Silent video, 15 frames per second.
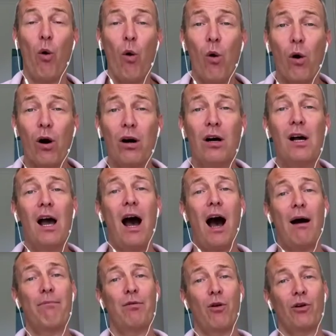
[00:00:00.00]
or are
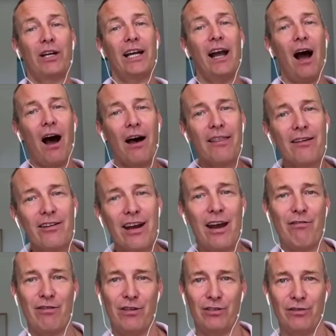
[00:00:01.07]
blocking other
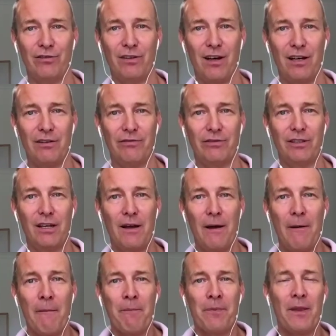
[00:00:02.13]
areas of life.
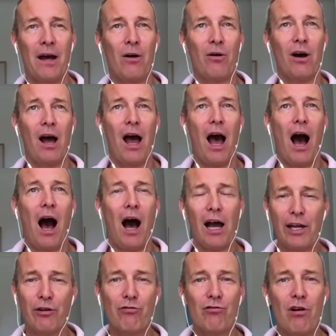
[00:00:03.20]
Now, I
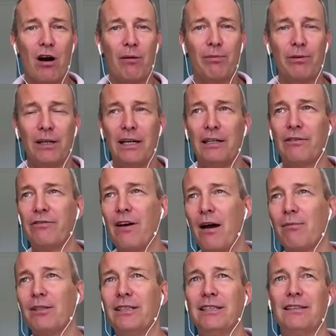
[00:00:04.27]
grew up in a
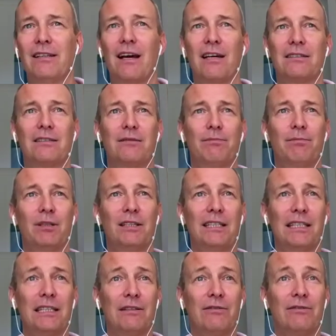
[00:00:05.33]
family that
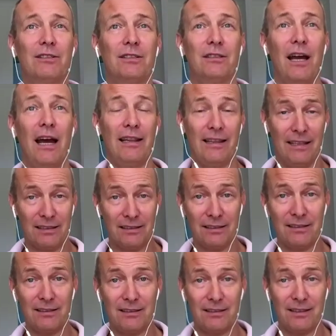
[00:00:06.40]
believed, and this
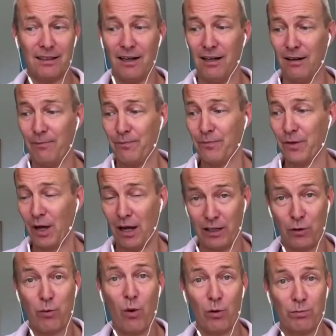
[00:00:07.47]
is, I
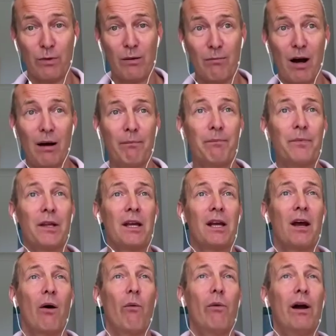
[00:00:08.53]
quote my mum,
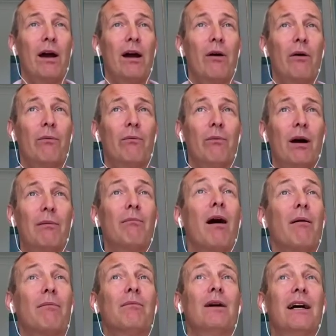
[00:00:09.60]
where my
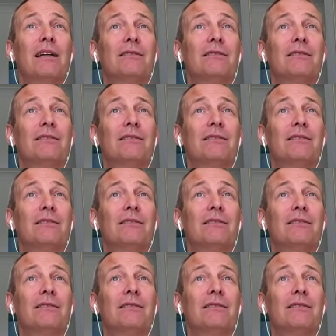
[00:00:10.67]
mum